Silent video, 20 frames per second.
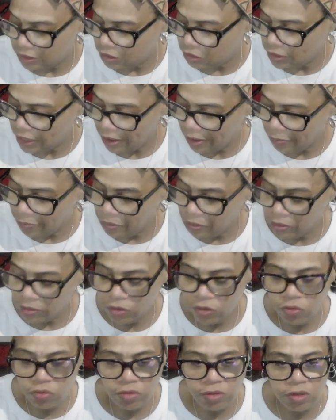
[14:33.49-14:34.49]
See, y'all
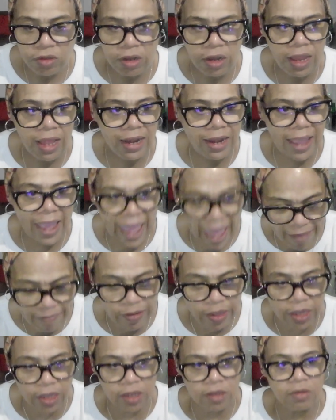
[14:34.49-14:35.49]
been used to a lot of
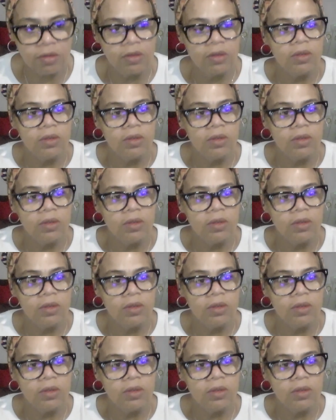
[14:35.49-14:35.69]
havoc.